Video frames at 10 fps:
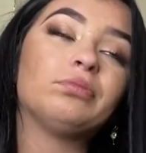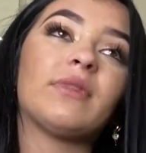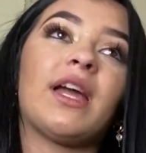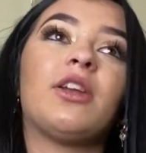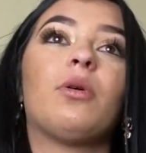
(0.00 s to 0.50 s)

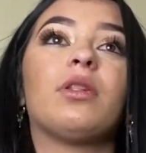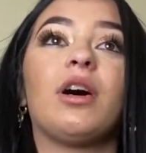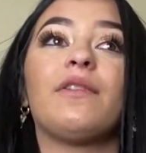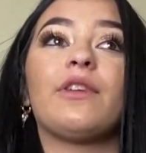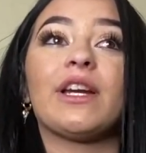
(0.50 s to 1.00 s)
I know a
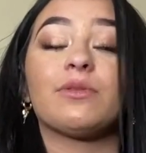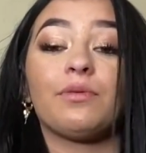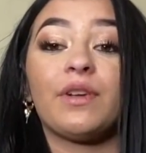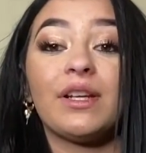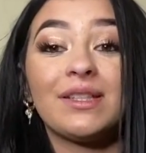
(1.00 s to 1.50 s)
lot of you guys were
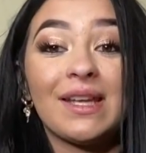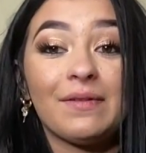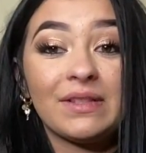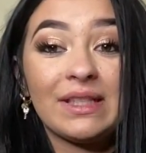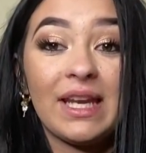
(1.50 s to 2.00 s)
very
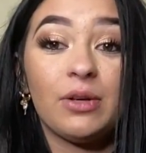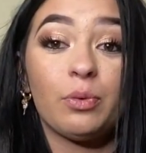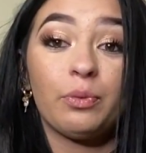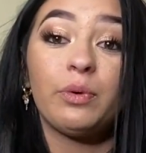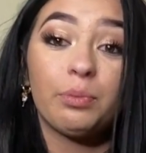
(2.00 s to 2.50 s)
devastated
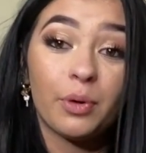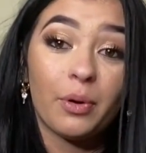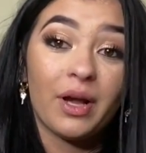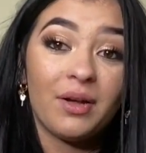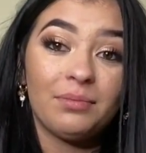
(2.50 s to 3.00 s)
when we
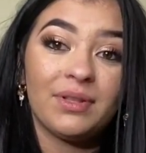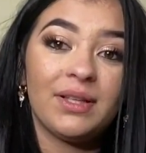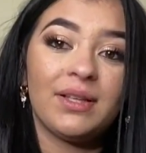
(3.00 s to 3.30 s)
broke up.